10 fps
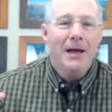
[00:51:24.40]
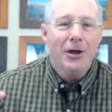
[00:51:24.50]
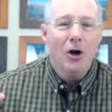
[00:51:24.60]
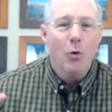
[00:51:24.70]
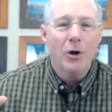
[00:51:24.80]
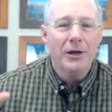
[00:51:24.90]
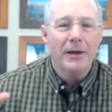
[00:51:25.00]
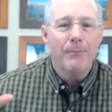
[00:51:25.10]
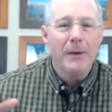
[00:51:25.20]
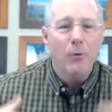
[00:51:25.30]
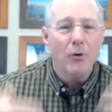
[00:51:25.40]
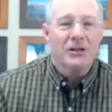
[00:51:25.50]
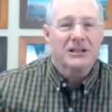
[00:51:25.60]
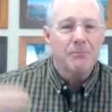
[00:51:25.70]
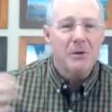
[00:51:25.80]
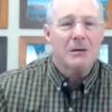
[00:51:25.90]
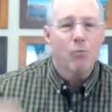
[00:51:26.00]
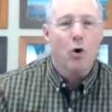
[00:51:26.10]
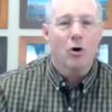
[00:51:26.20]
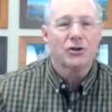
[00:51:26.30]
you know, where you, people speak
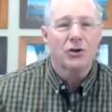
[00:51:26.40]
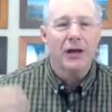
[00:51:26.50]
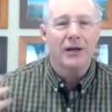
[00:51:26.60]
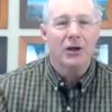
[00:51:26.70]
more so that